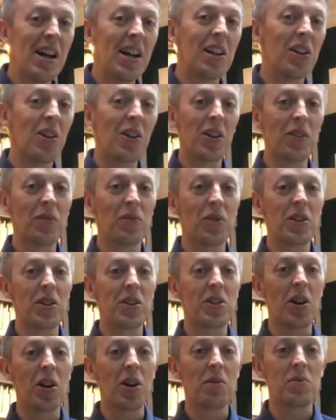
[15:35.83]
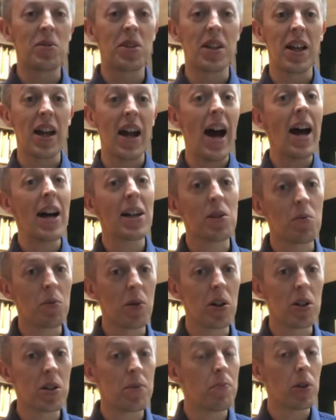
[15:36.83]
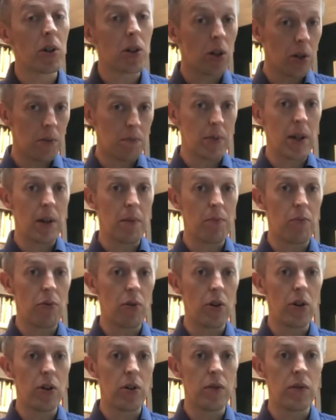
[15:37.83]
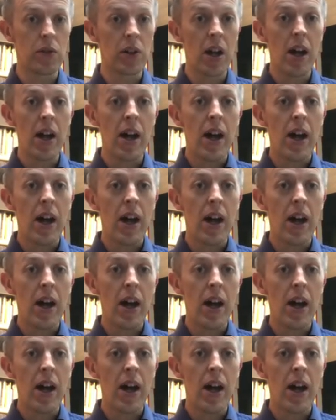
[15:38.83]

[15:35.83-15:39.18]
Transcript: learning from the times that it has worked but could be improved,